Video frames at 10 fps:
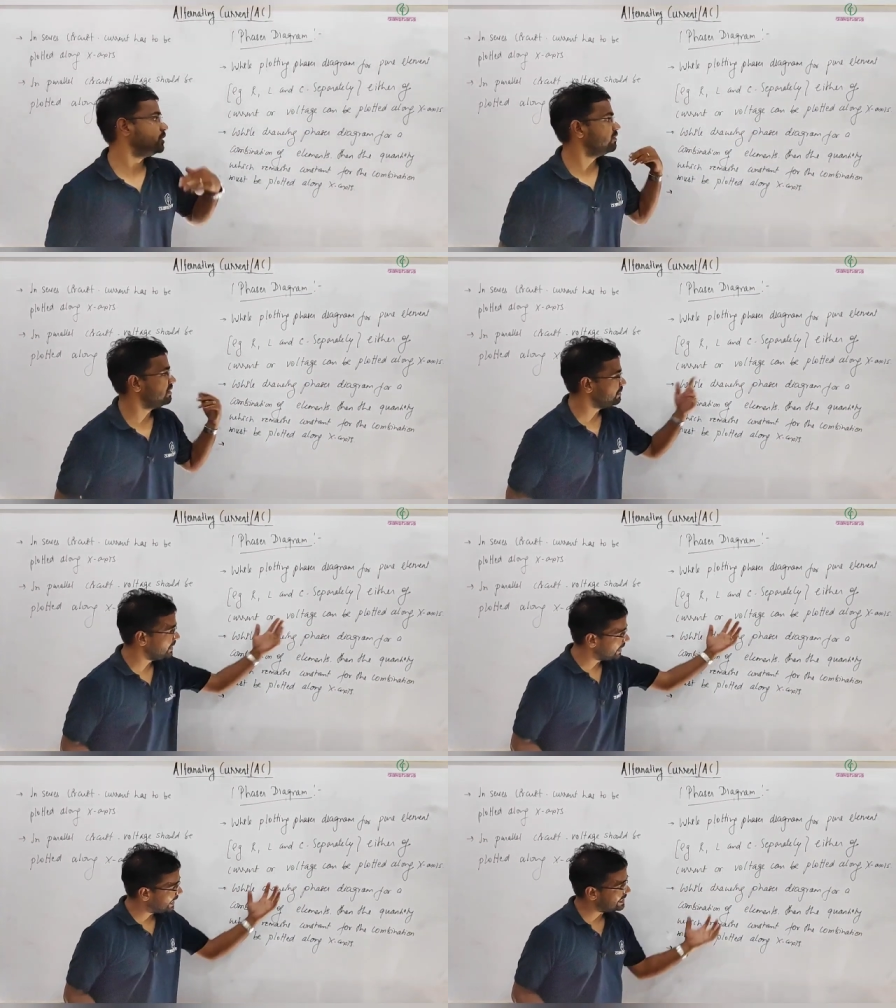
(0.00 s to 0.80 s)
you will
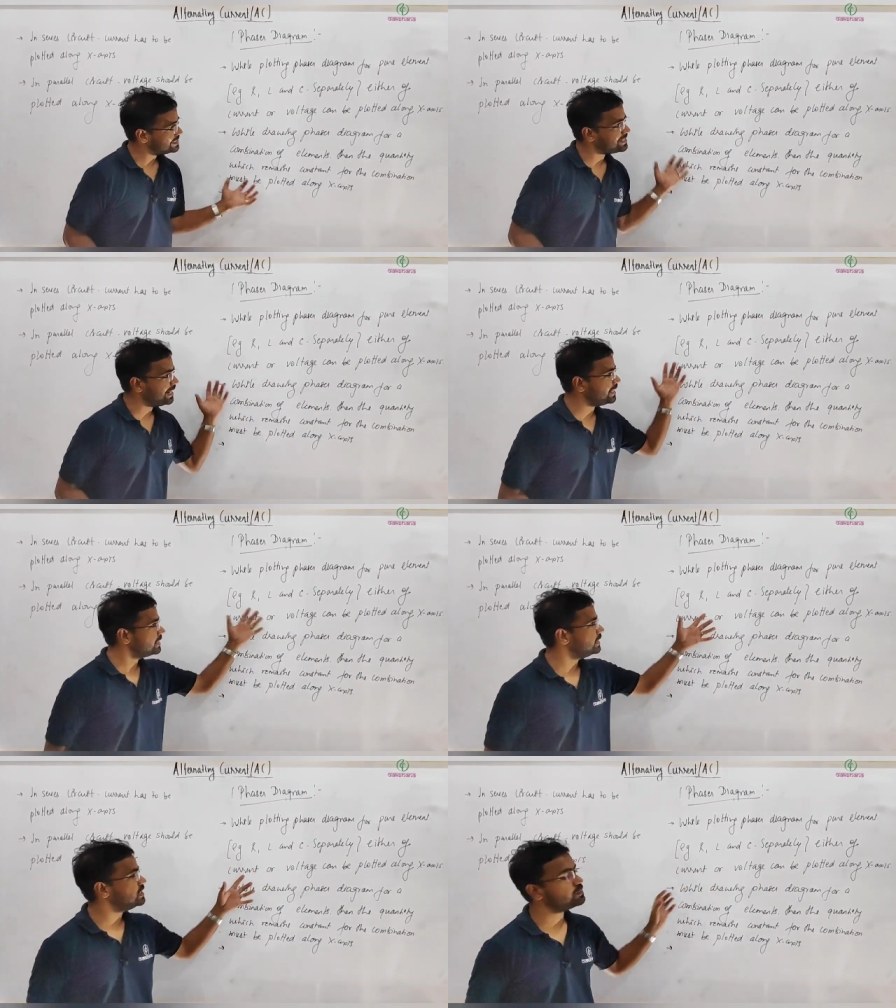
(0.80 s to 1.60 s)
be understanding
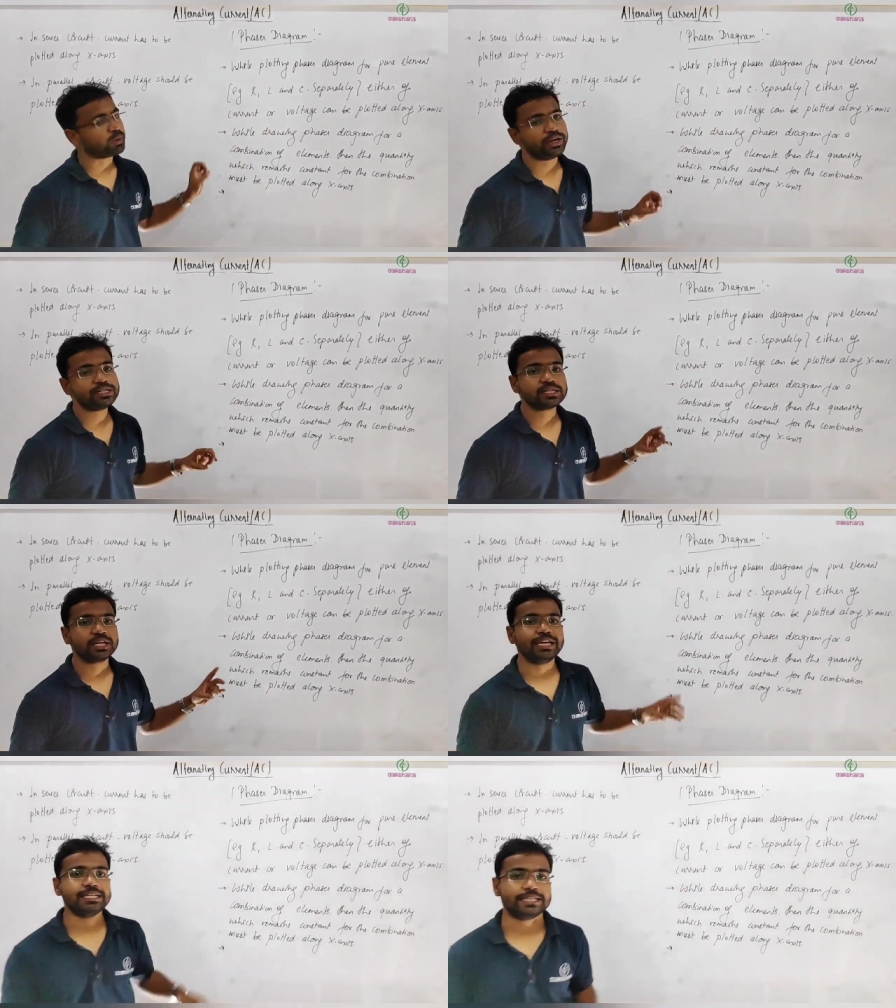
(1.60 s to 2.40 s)
these points
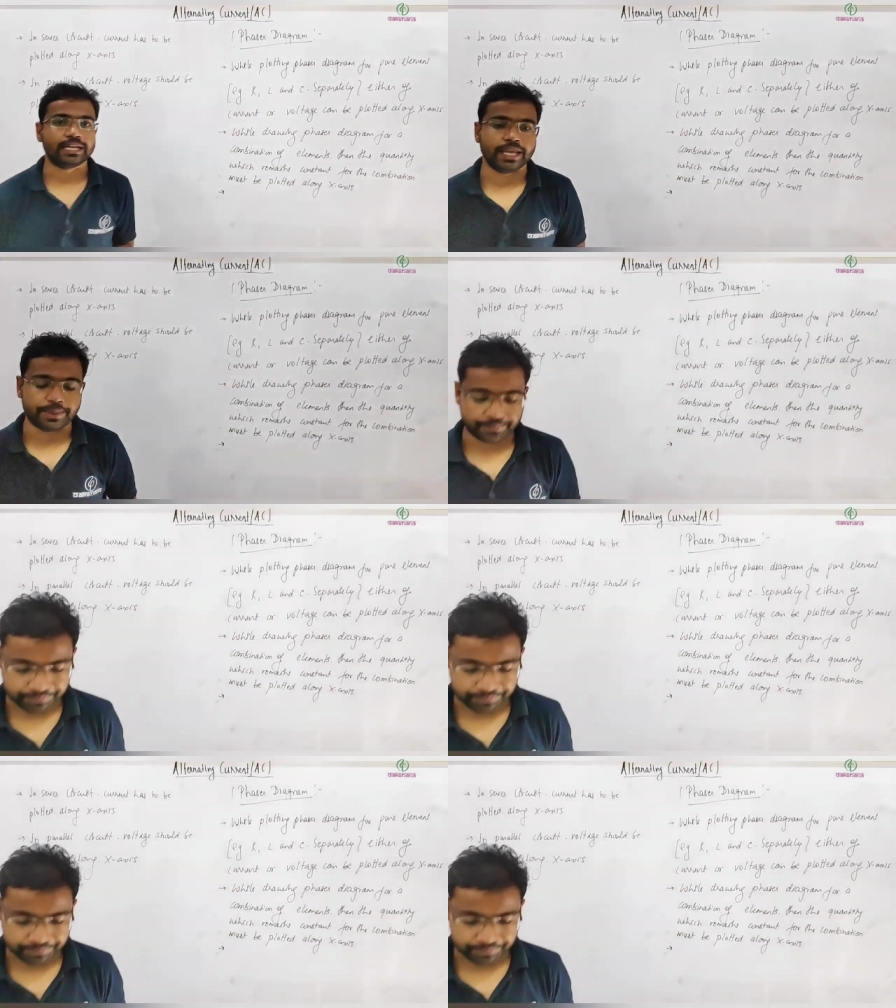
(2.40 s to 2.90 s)
easily.